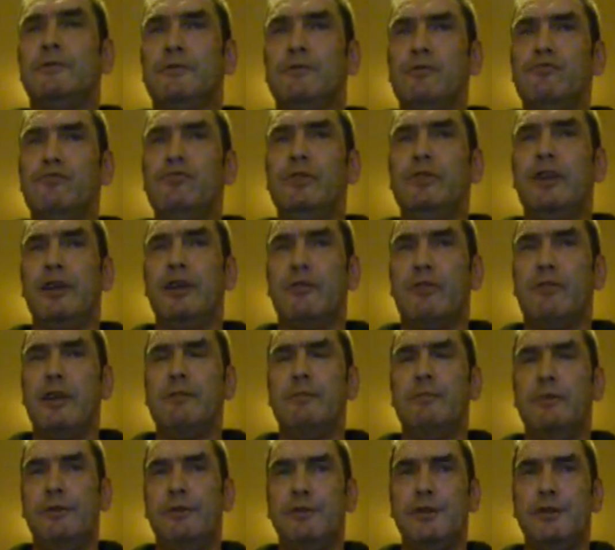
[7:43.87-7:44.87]
really great
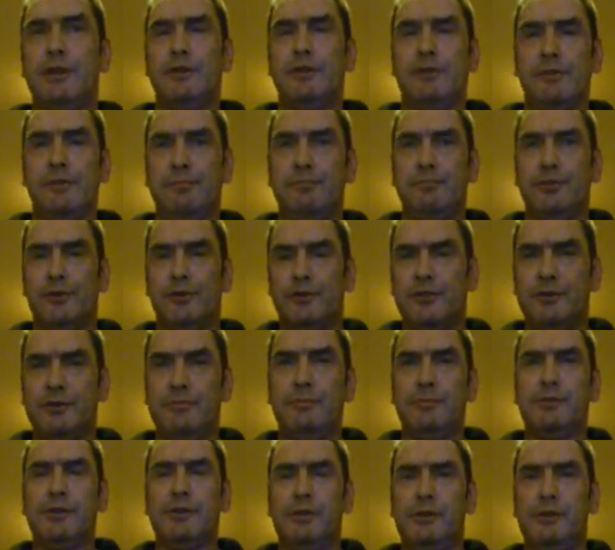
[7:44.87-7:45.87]
music and puts them
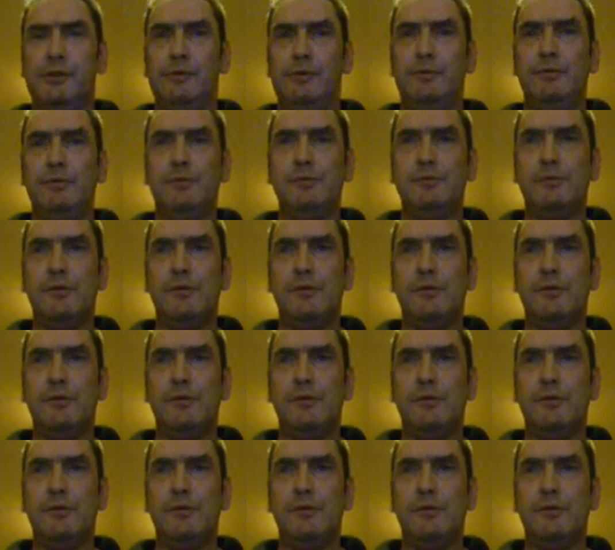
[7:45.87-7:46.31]
to